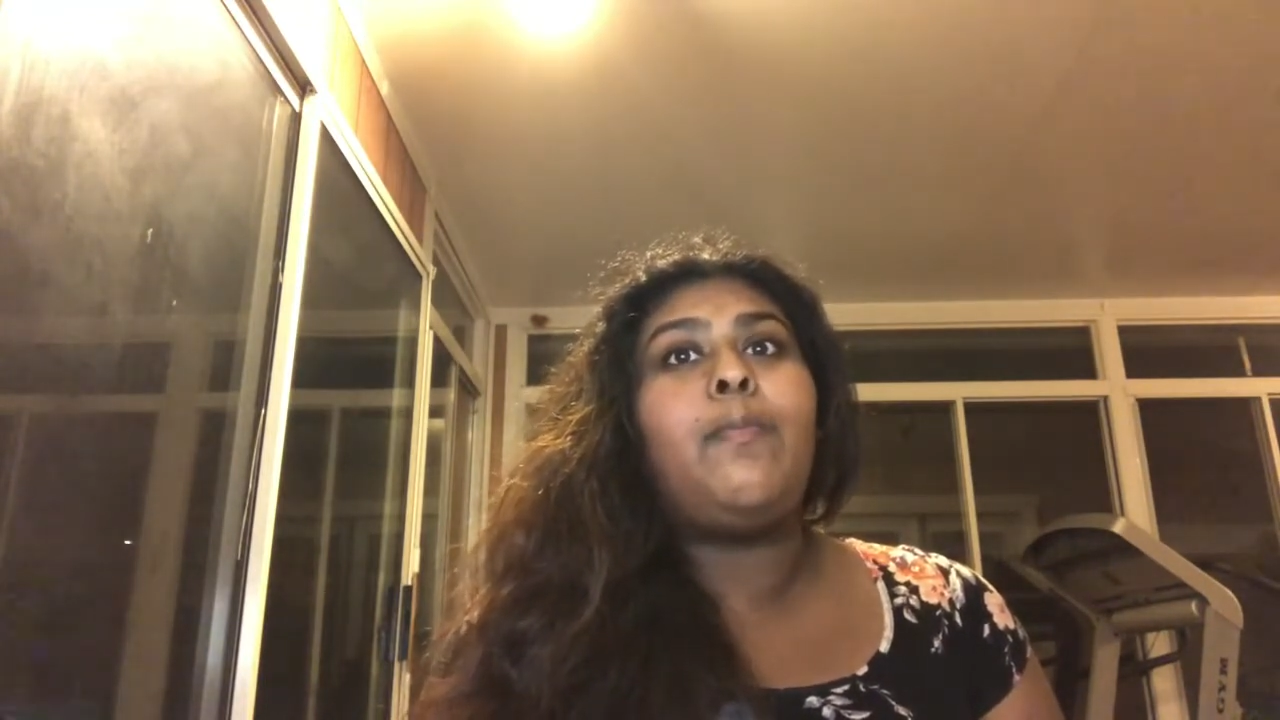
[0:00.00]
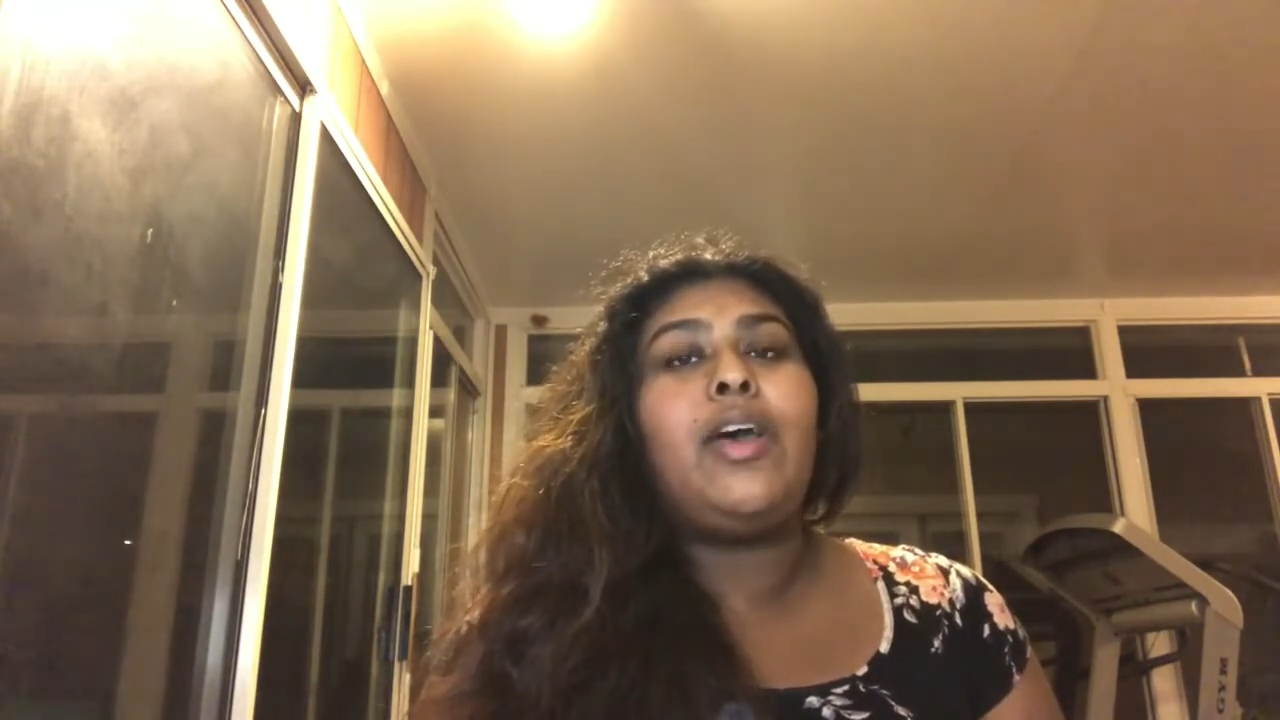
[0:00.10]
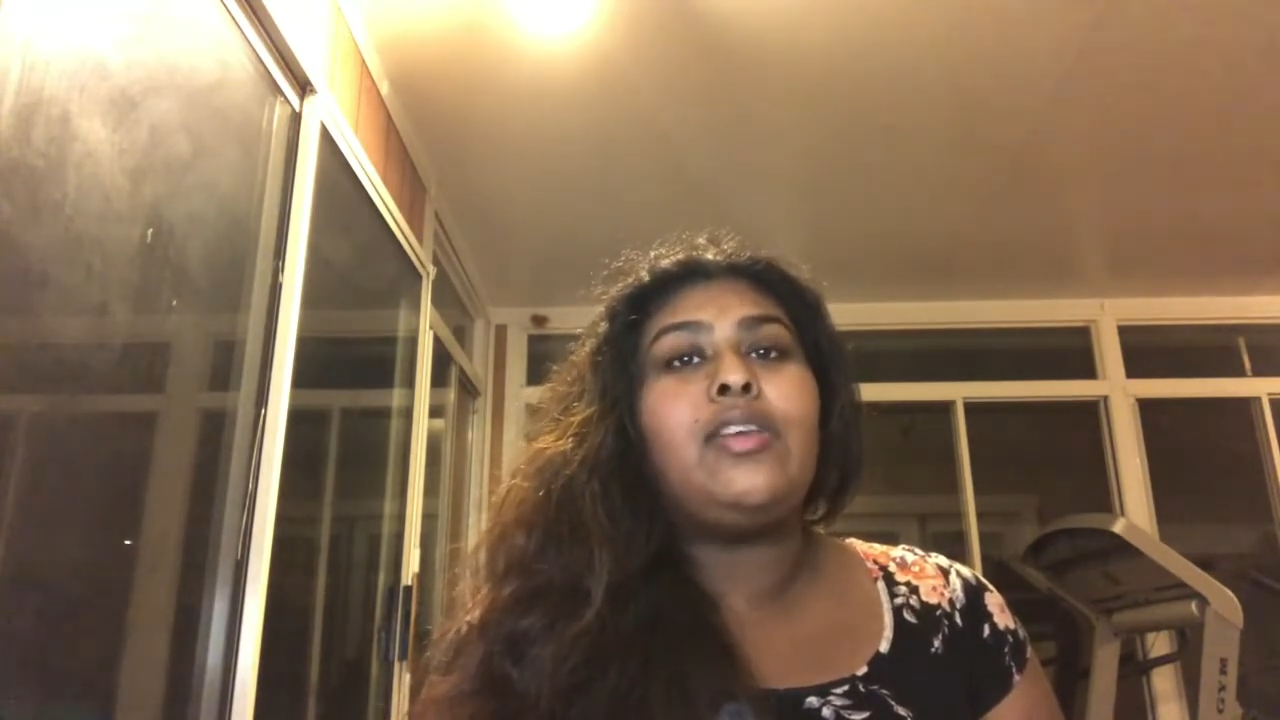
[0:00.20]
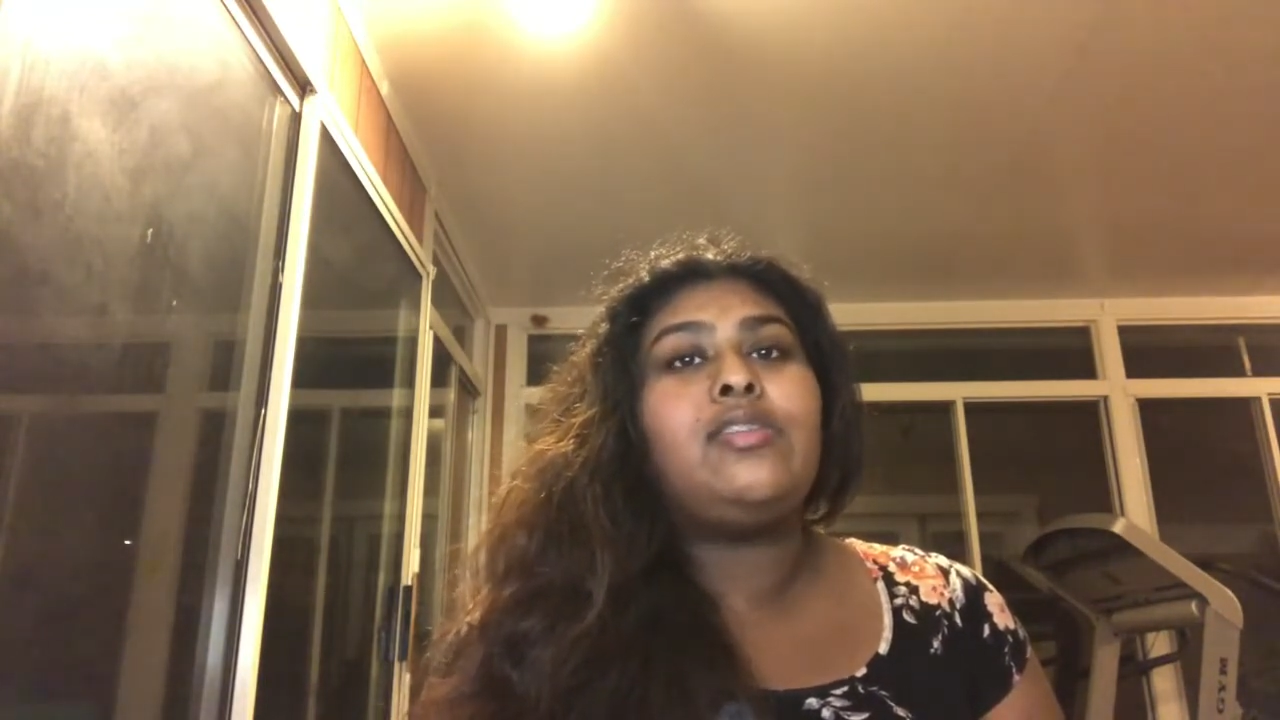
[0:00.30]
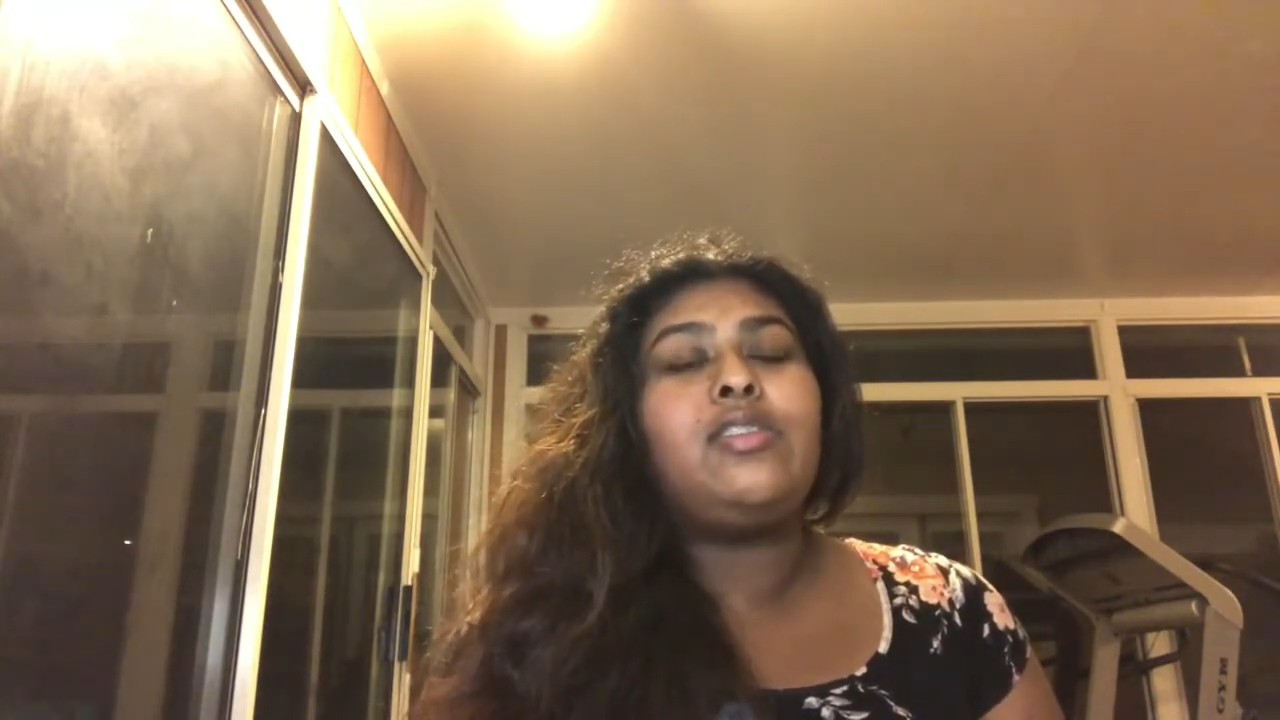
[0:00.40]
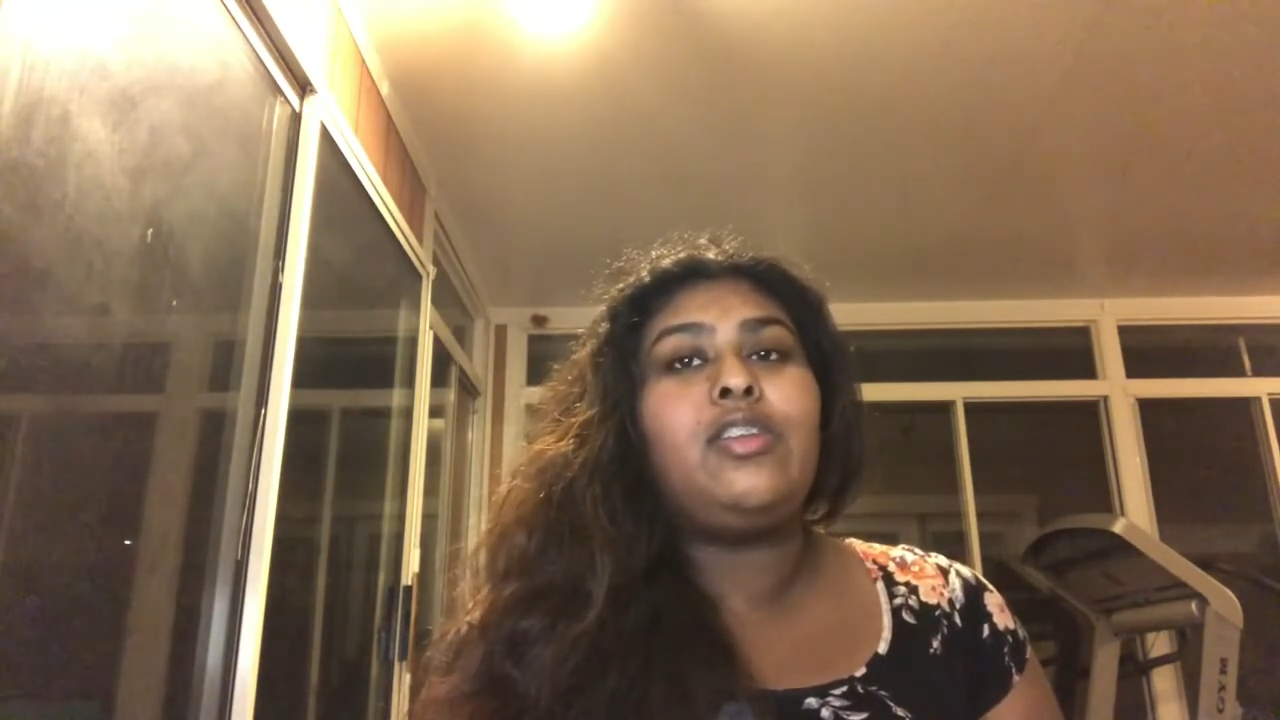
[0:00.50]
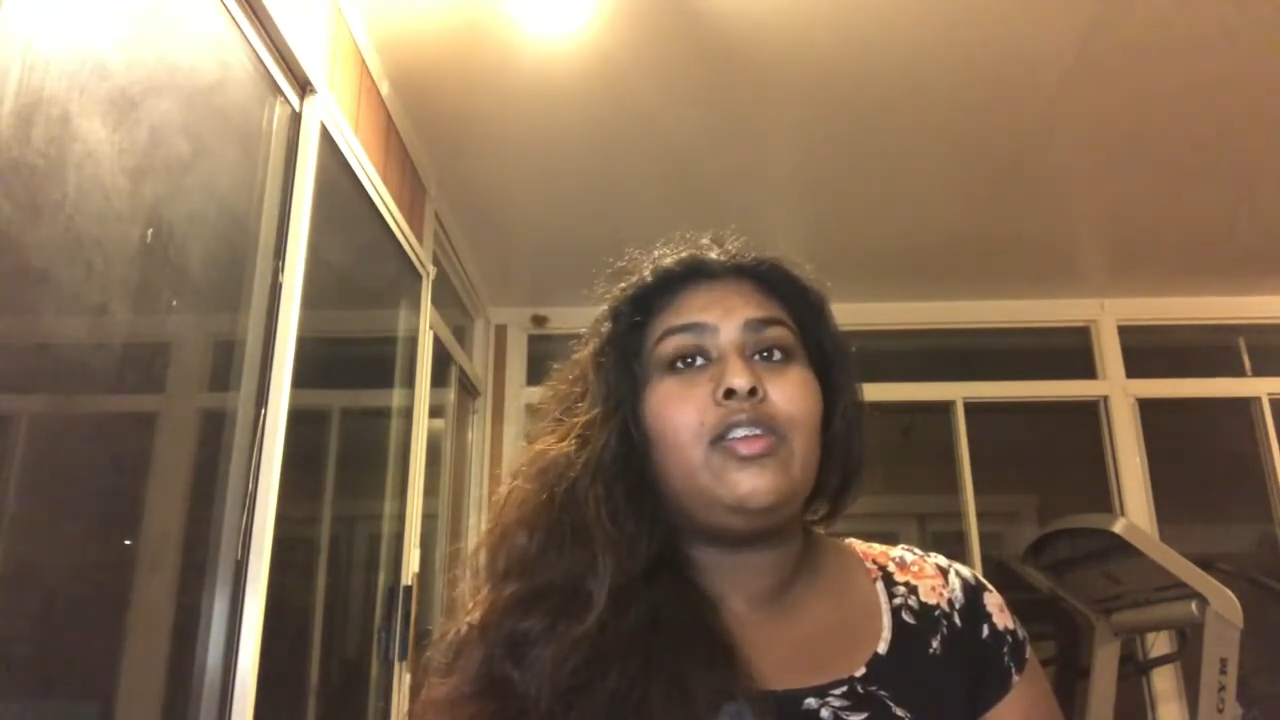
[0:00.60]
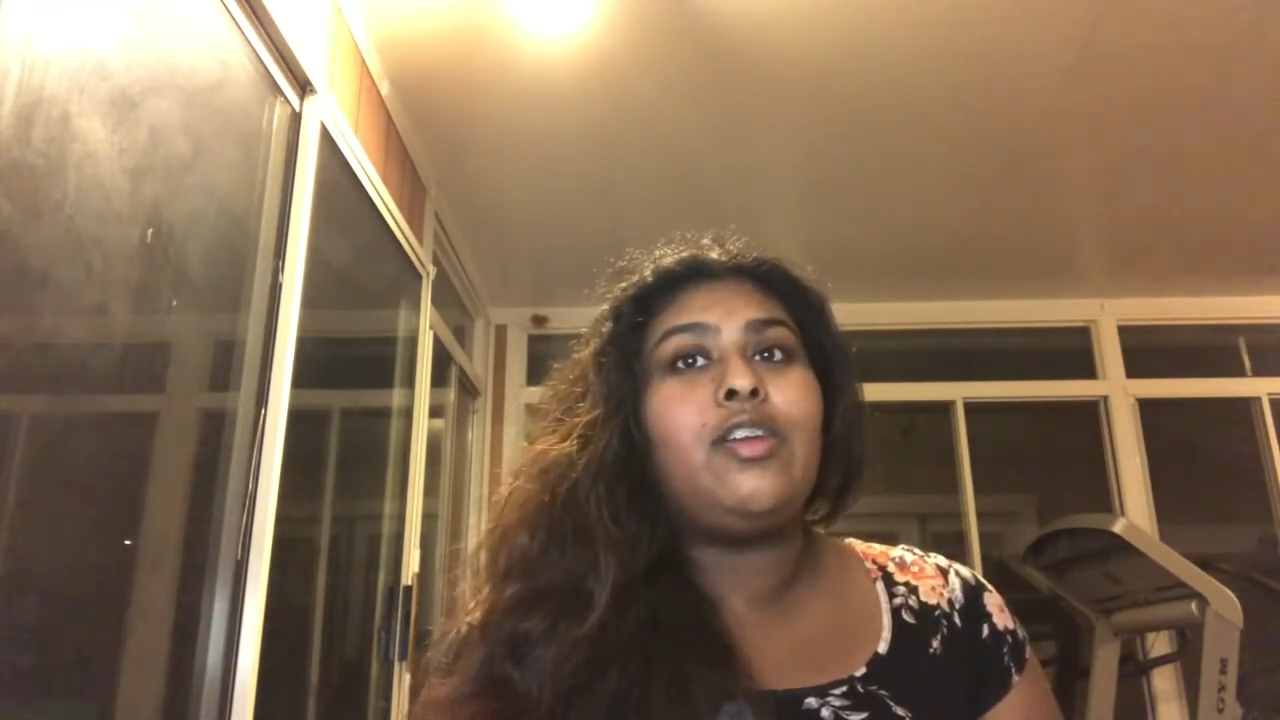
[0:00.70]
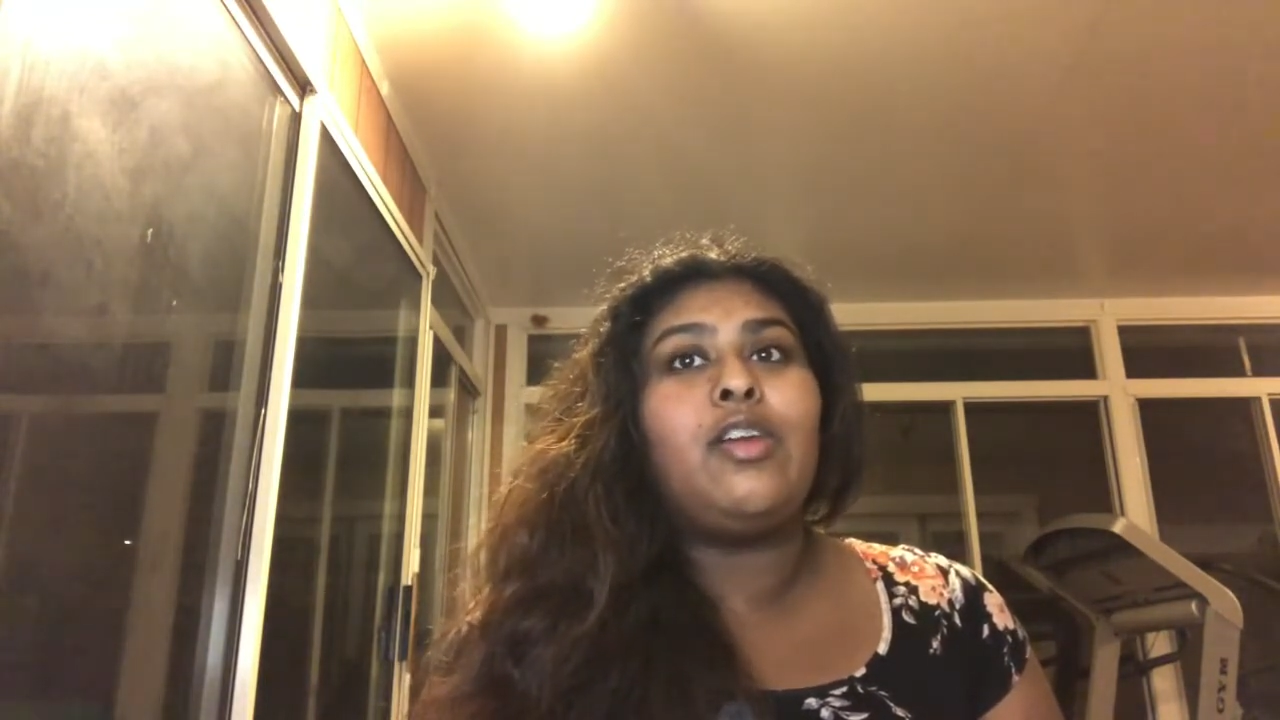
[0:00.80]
best senior